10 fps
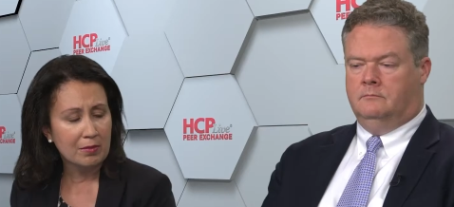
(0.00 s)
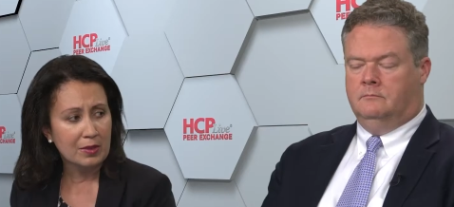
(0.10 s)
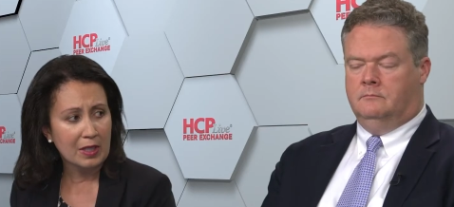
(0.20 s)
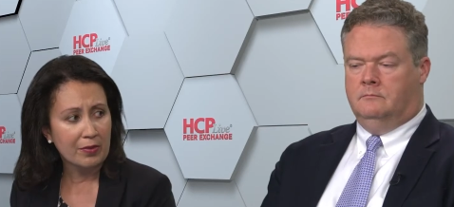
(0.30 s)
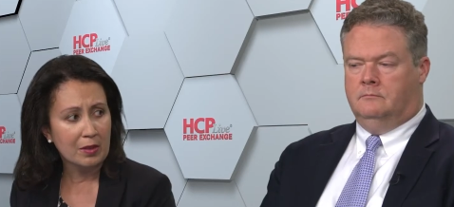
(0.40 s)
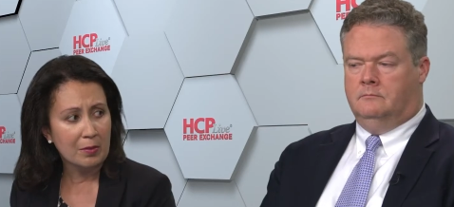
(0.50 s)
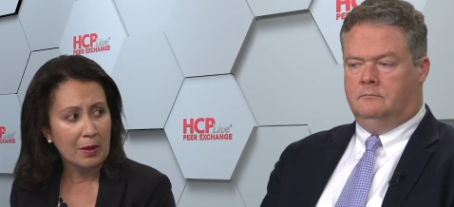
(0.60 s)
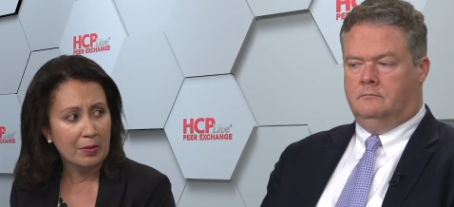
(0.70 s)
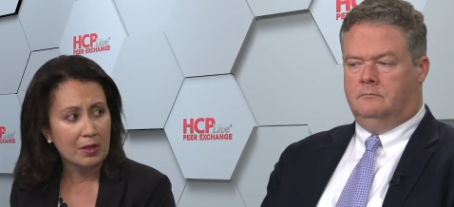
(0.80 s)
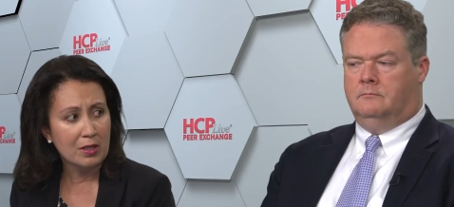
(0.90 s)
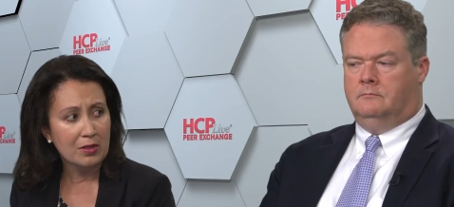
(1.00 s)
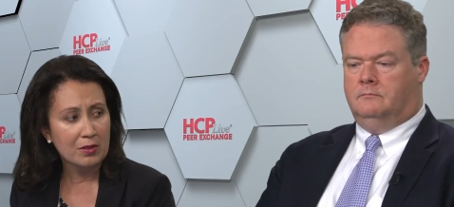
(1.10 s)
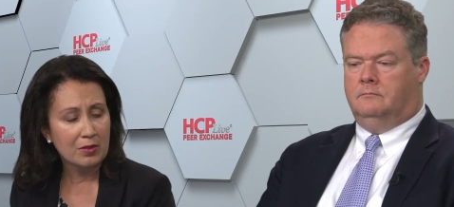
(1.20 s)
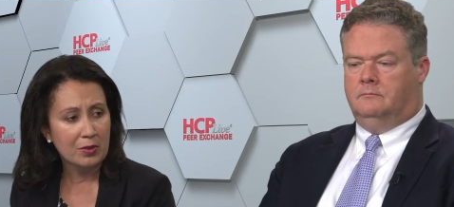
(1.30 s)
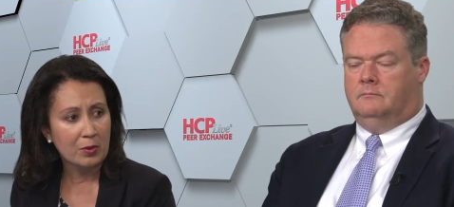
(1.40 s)
Speaker 1: there are definitely
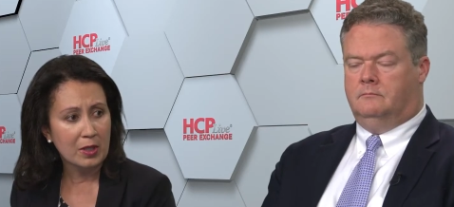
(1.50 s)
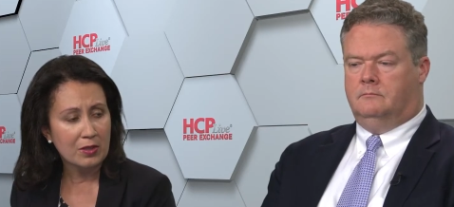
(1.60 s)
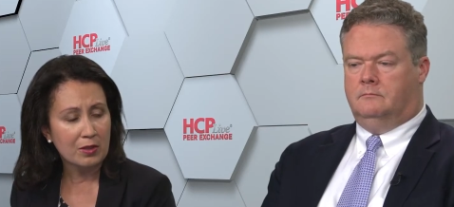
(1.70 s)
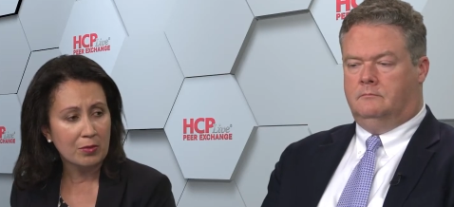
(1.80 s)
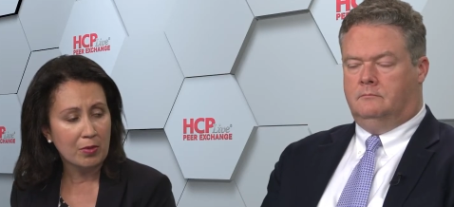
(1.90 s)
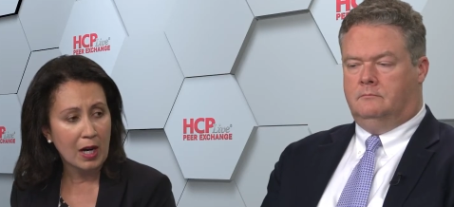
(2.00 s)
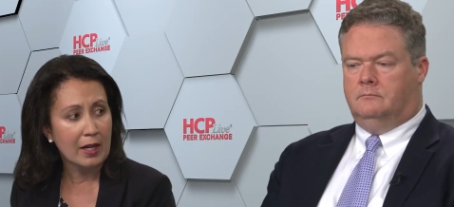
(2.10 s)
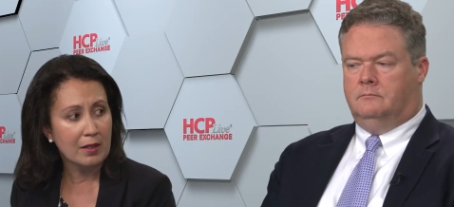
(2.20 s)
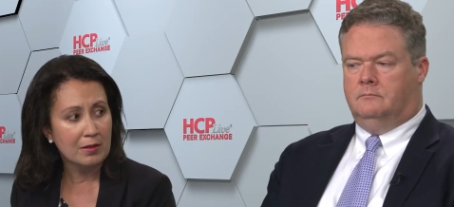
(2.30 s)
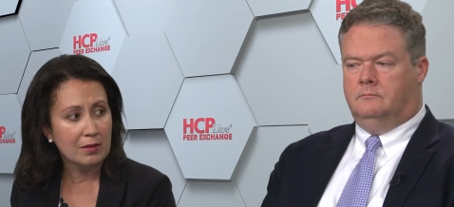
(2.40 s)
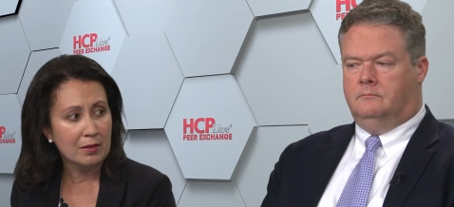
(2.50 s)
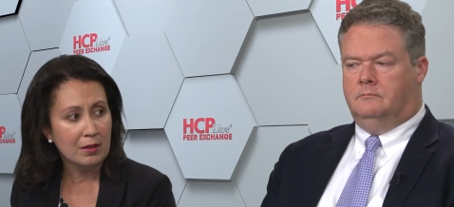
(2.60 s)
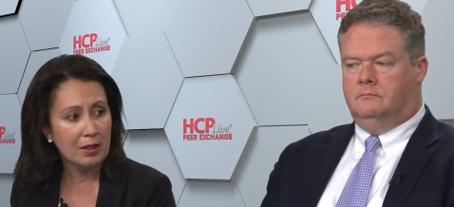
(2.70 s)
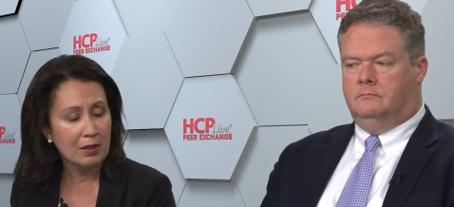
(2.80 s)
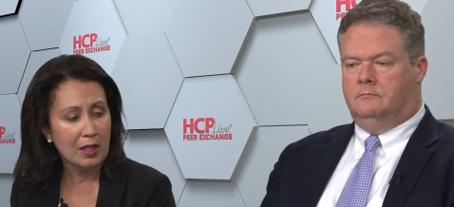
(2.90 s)
populations for which a rise in,
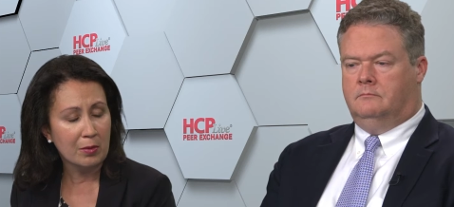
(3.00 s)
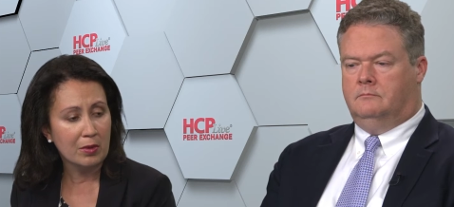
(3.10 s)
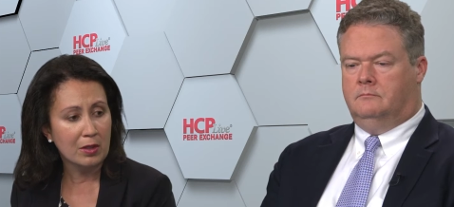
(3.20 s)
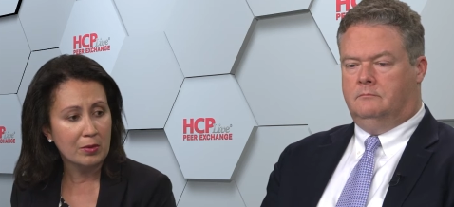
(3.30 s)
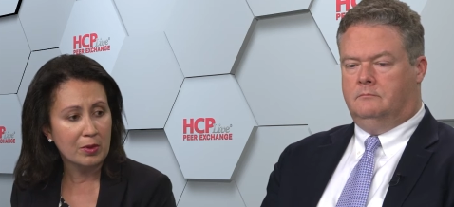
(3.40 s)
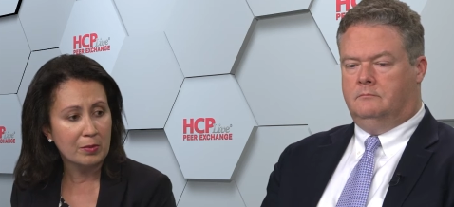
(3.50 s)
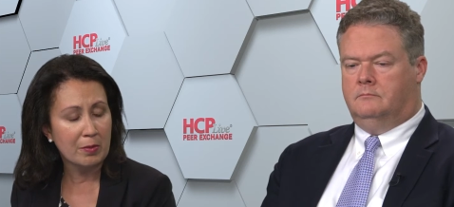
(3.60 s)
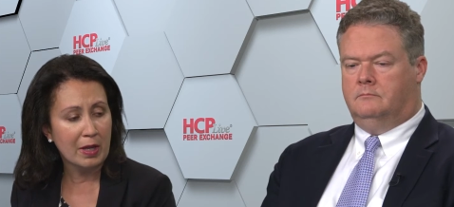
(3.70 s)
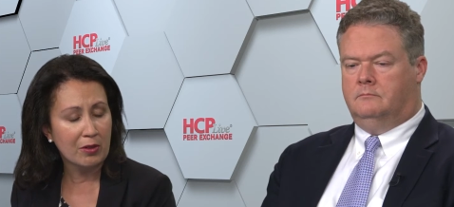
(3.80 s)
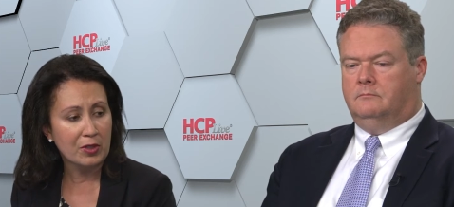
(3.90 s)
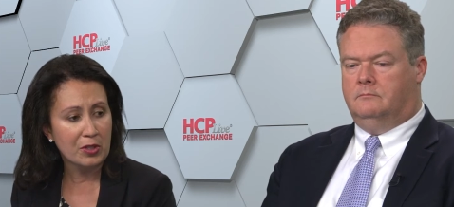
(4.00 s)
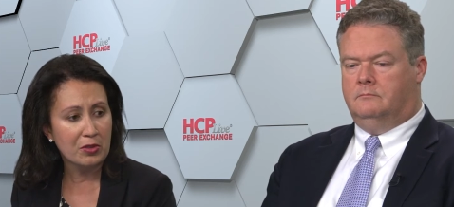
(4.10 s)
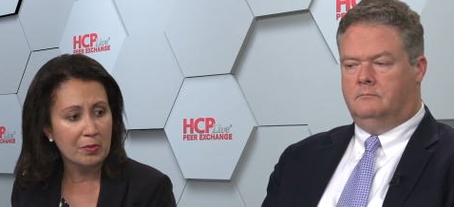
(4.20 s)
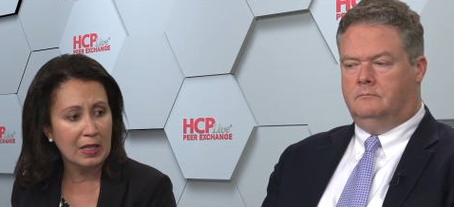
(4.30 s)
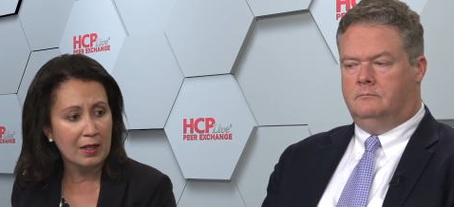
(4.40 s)
in the hemoglobin would be
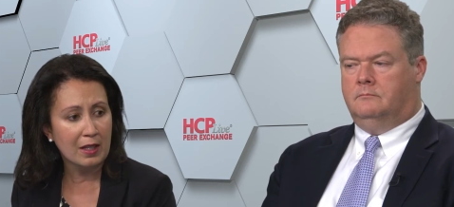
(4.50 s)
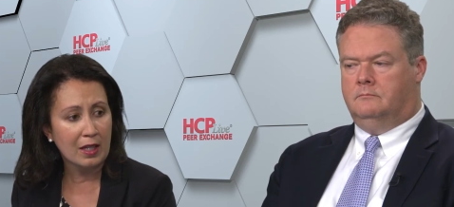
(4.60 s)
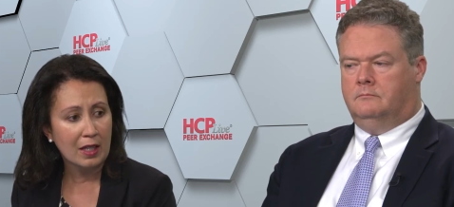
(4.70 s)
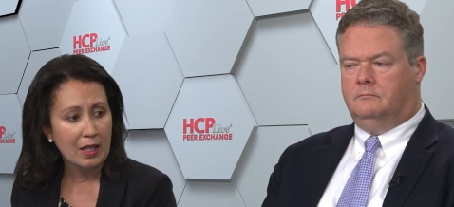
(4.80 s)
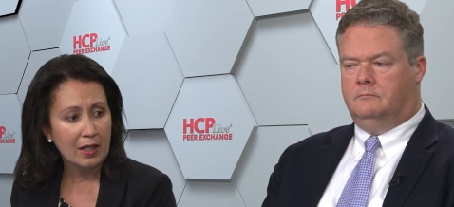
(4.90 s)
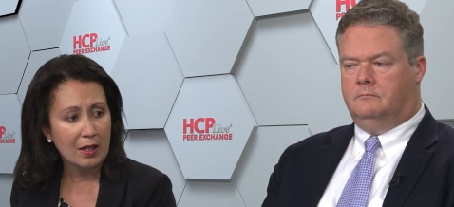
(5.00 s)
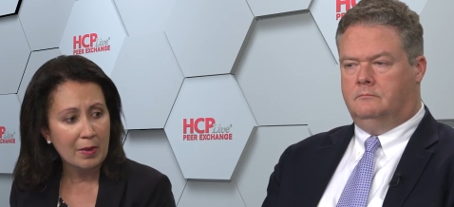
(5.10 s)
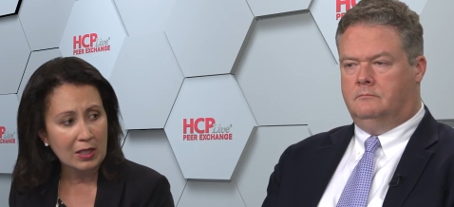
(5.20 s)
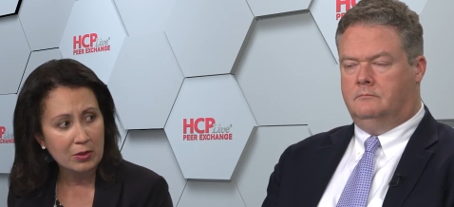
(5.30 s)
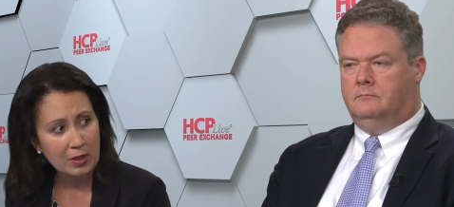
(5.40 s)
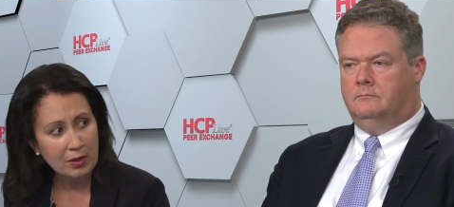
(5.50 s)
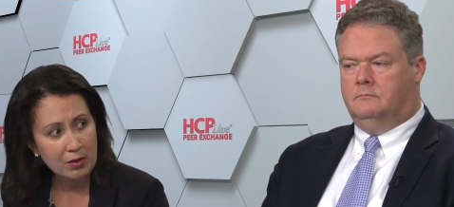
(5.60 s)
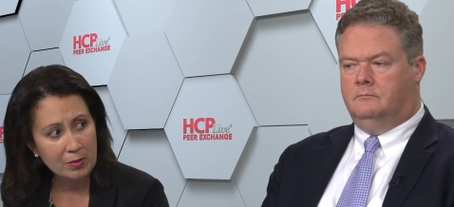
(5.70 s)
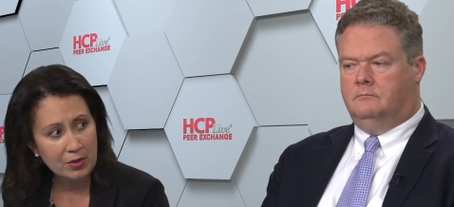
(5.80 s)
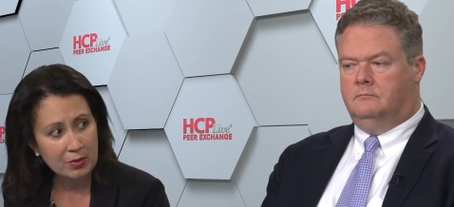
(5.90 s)
beneficial. But I think getting back to what
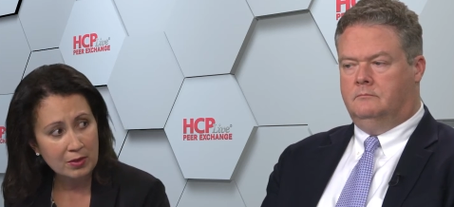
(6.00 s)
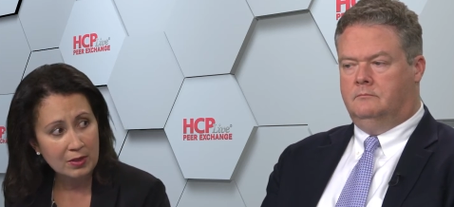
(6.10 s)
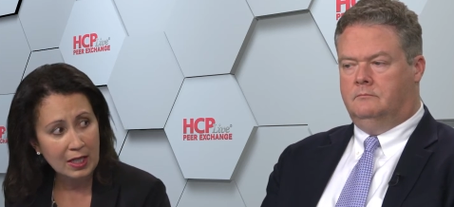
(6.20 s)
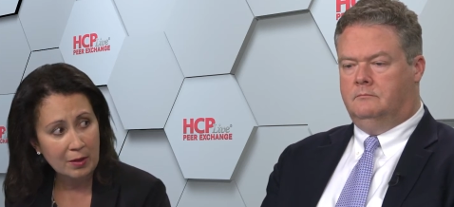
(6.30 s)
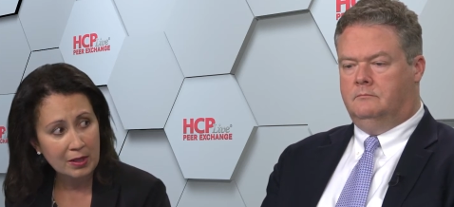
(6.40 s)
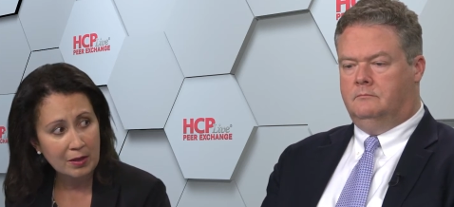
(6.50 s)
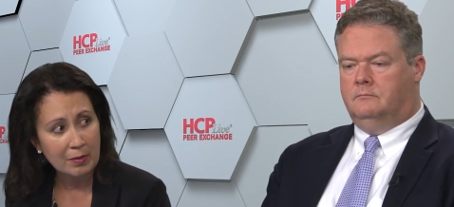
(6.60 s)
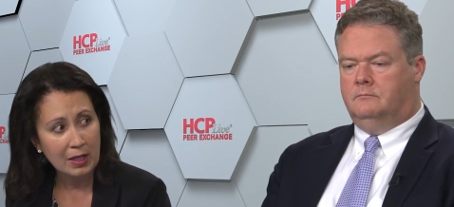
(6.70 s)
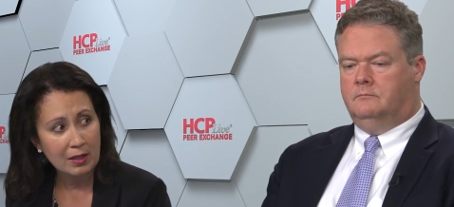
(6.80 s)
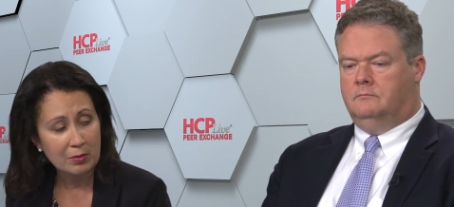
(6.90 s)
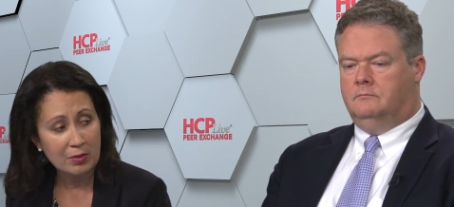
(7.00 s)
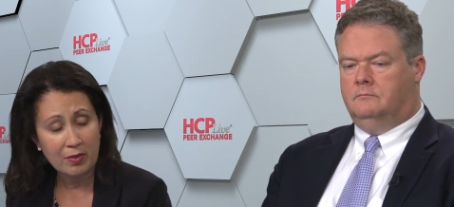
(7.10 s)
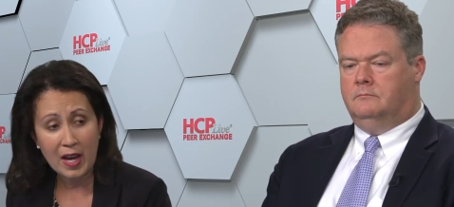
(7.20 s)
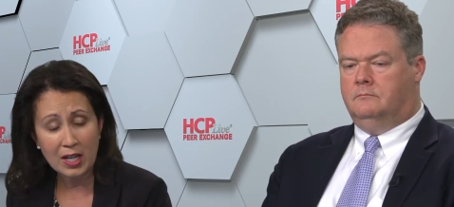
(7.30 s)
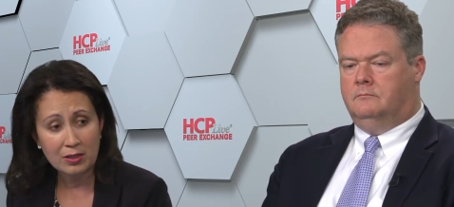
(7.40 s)
Nirmish was saying about the mechanism
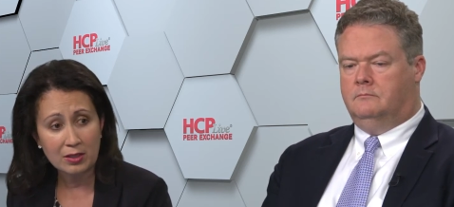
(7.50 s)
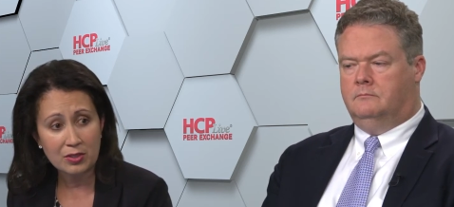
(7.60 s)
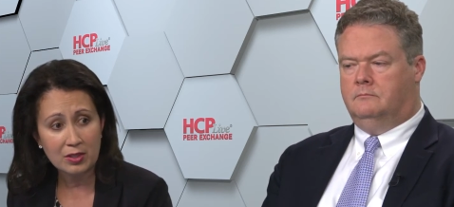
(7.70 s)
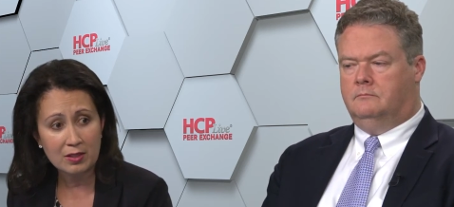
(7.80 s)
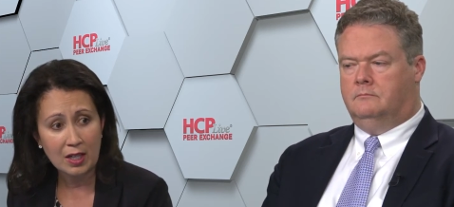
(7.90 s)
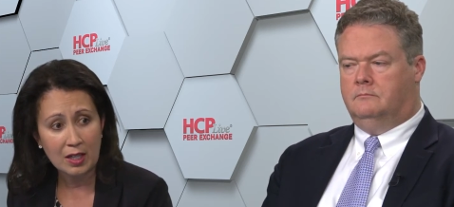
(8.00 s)
of action, it's just